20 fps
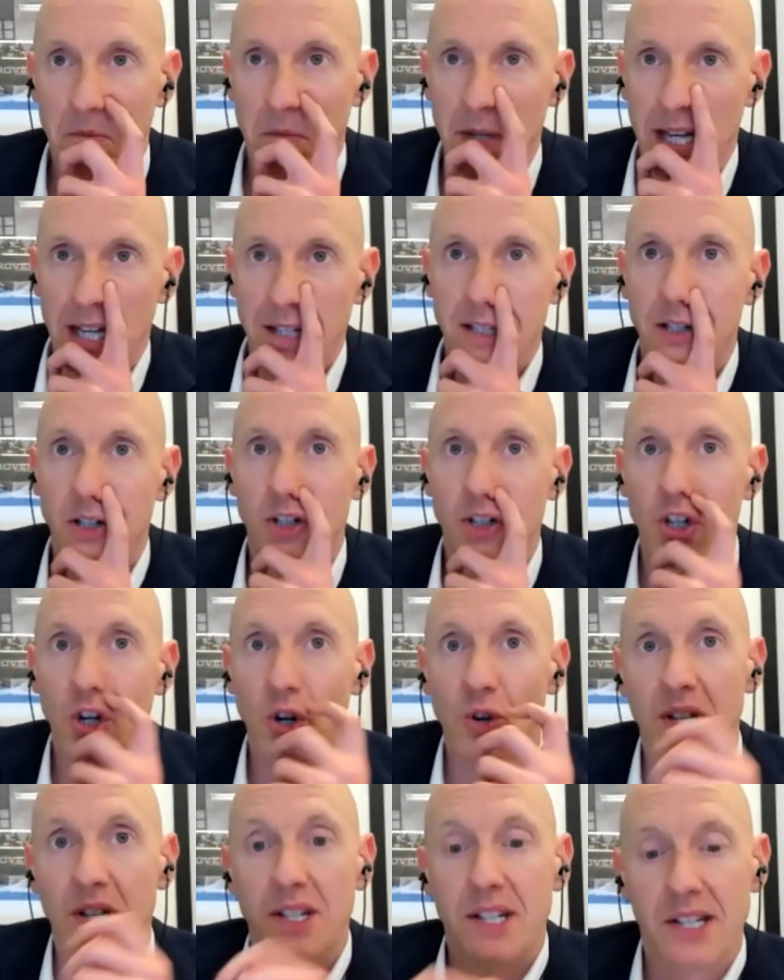That's in
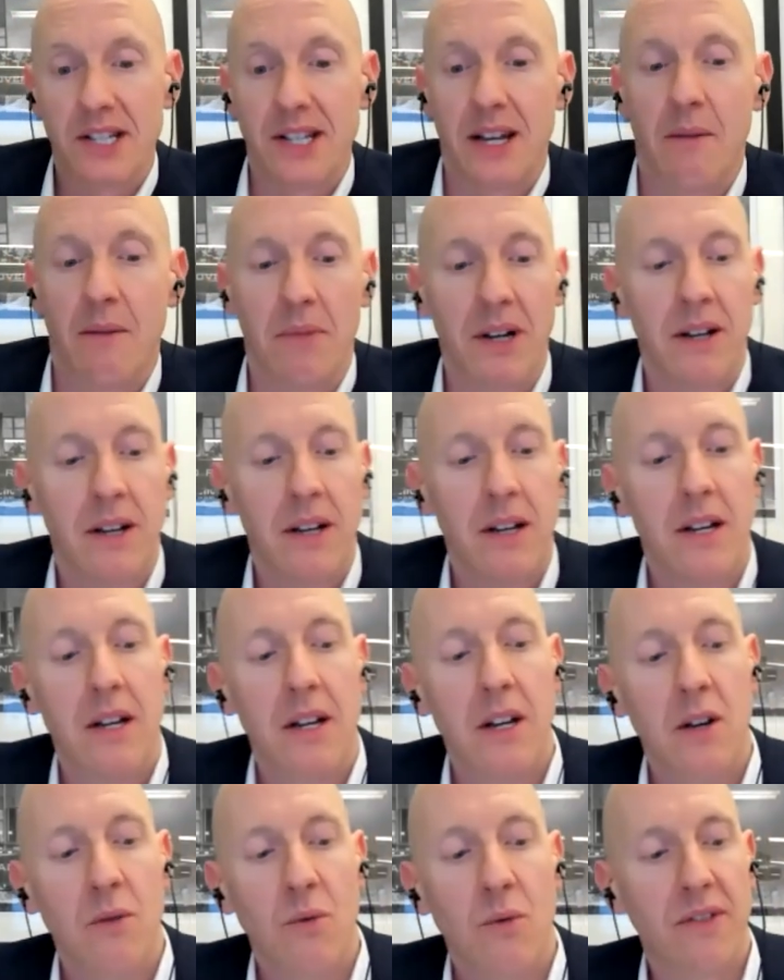June and December.
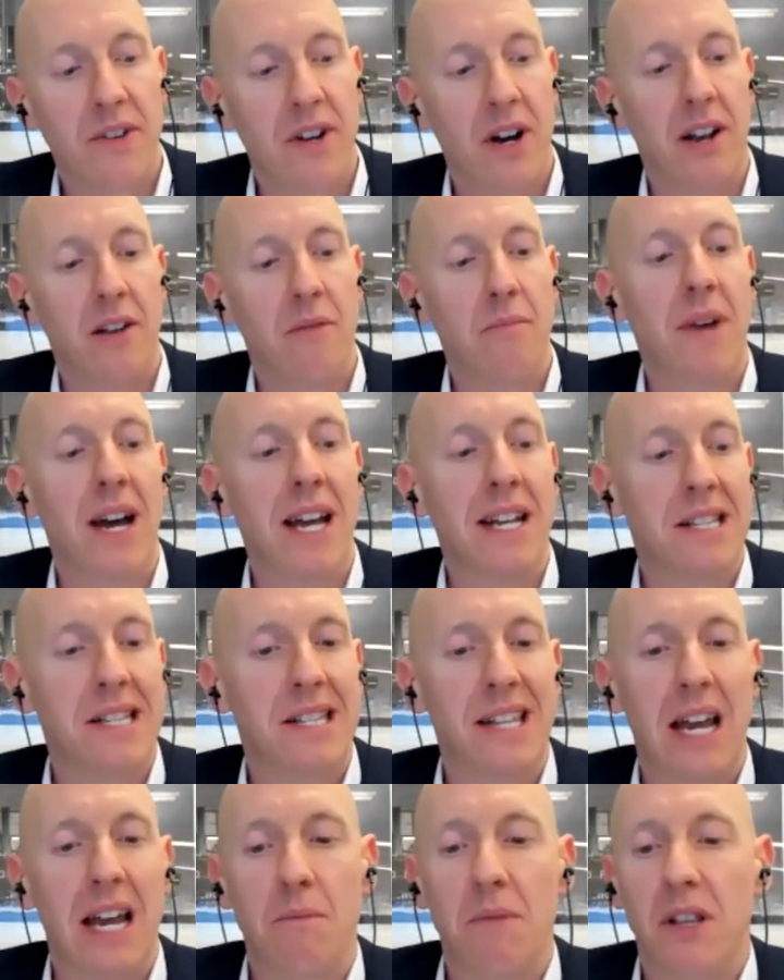We've kind of made a
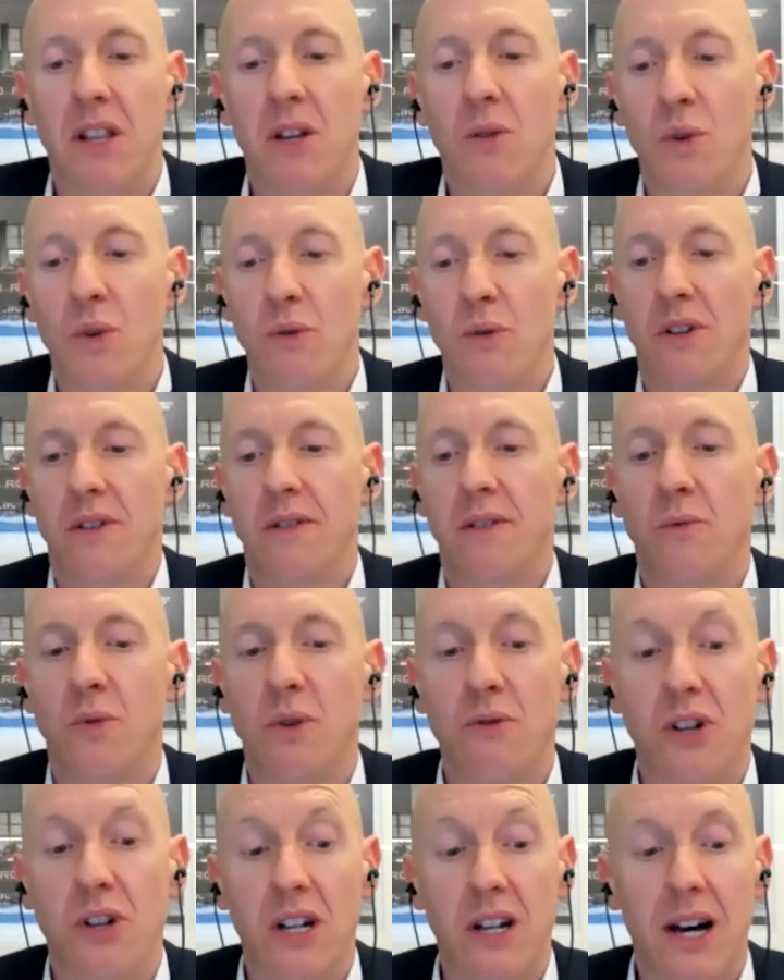statement that
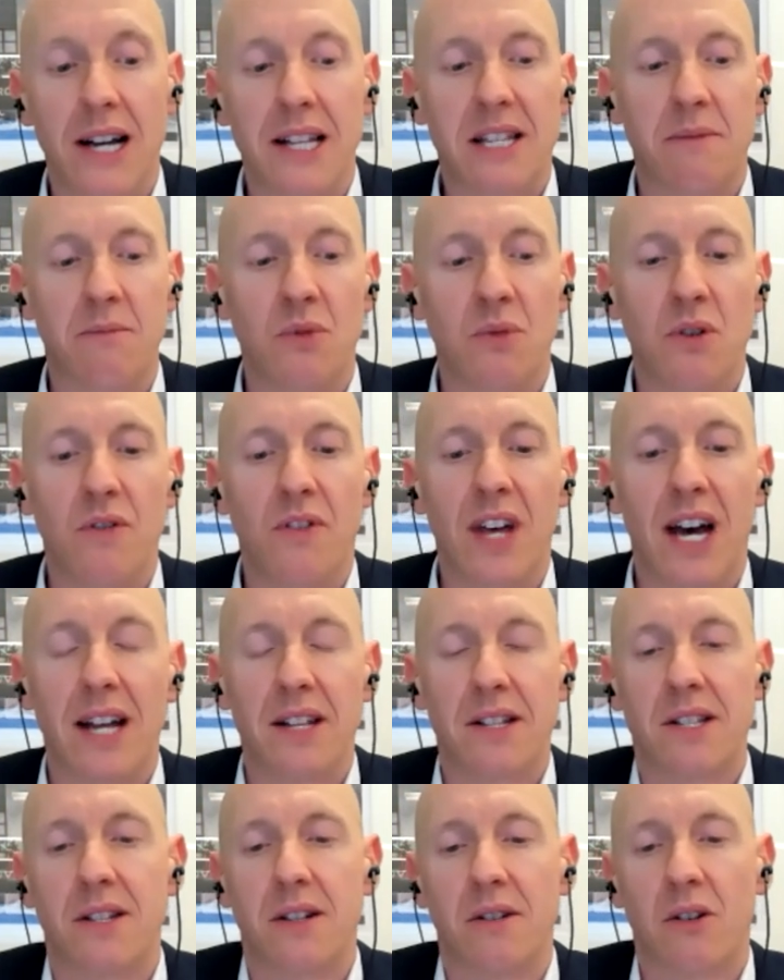we like to move
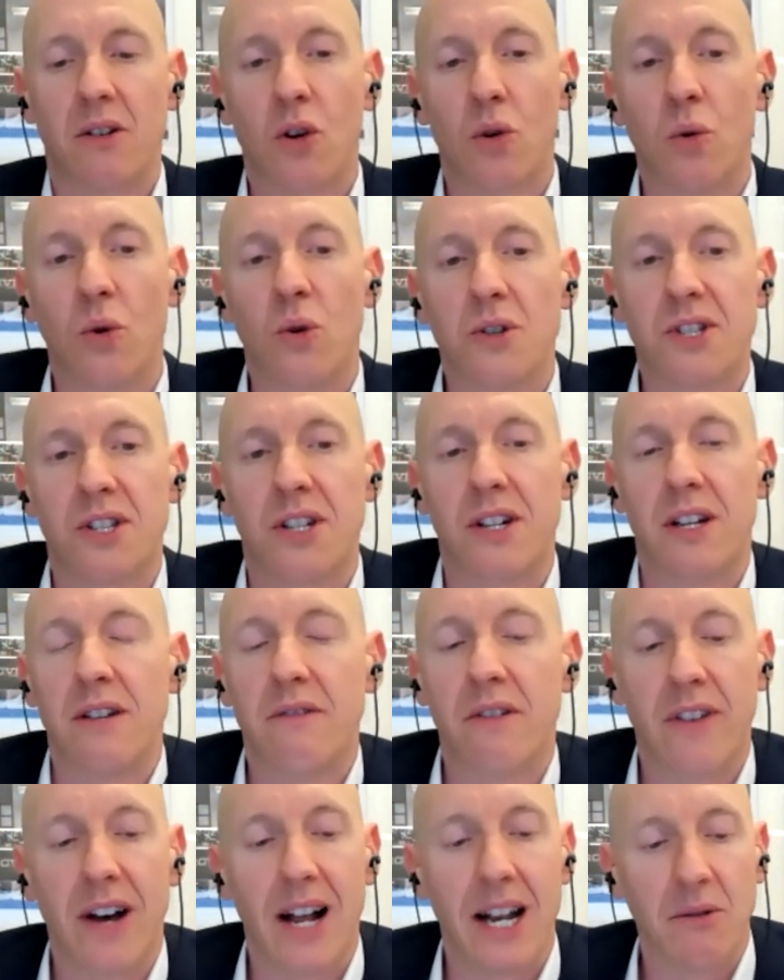that to quarterly
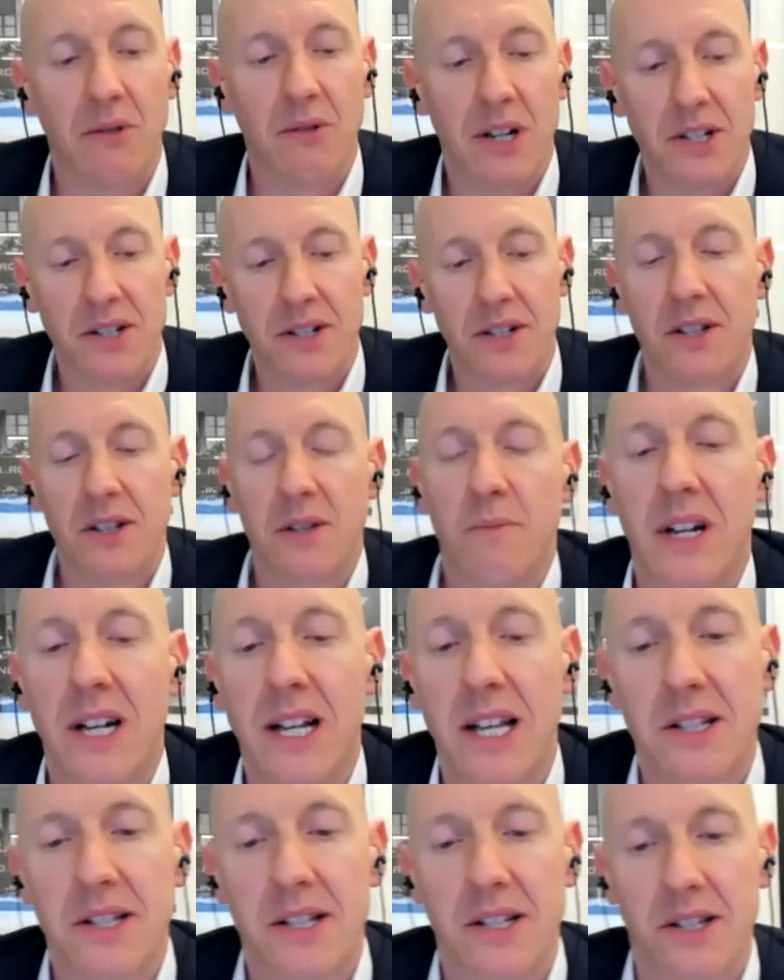revaluations, but
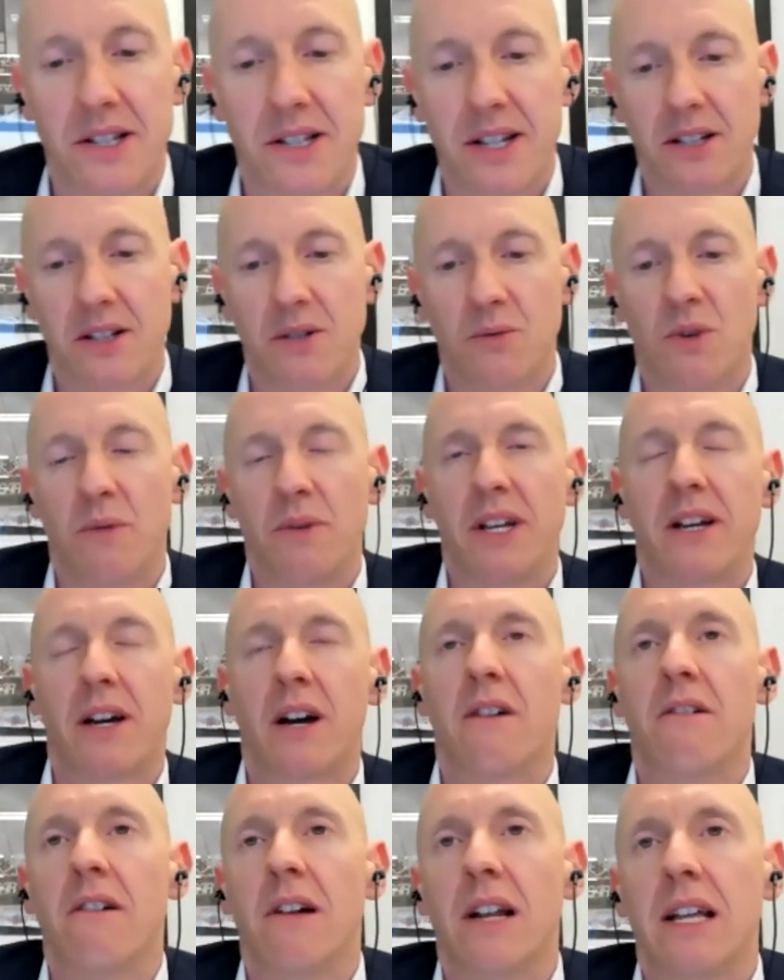let's just stick to where we
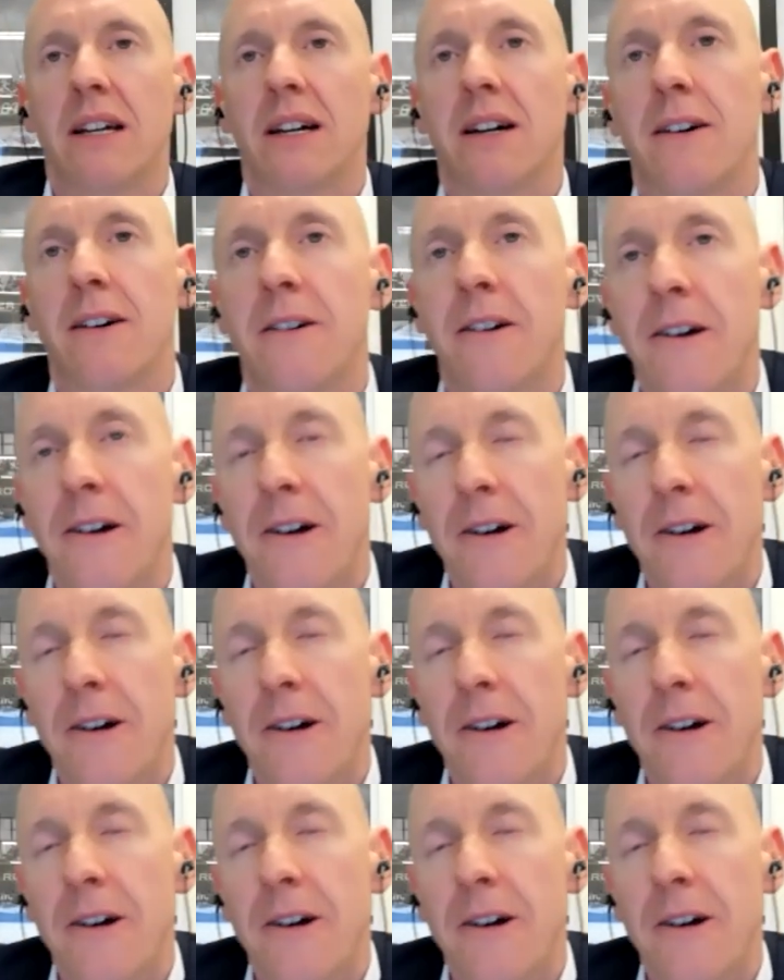currently are.